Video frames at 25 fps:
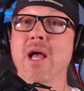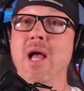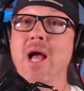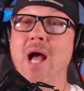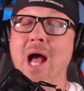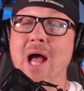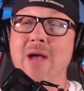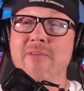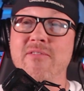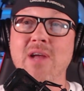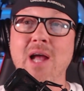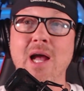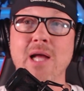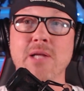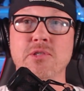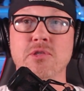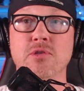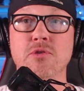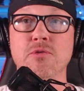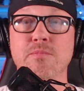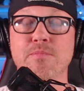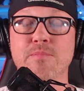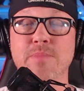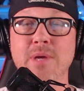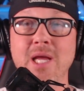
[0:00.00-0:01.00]
I've got
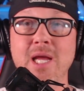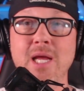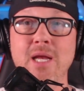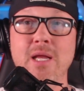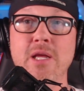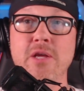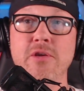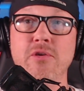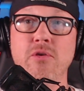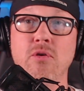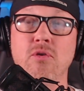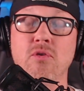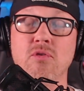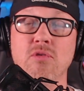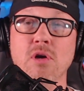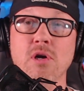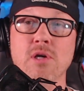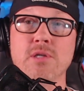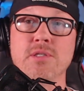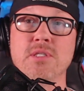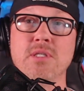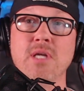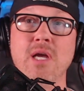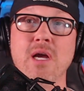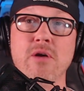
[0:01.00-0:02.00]
you beating your
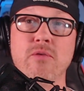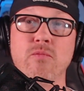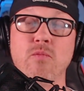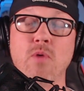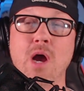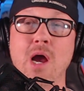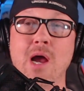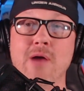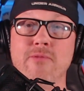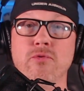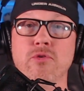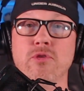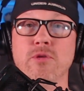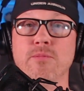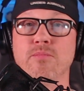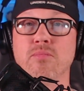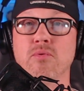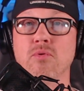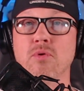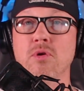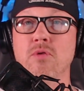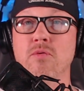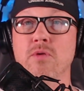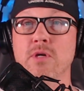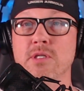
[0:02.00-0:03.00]
crosstown rival, the
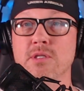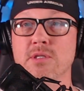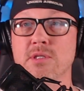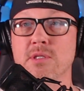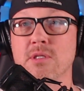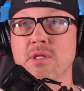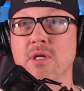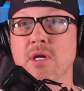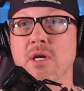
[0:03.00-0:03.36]
Bruins,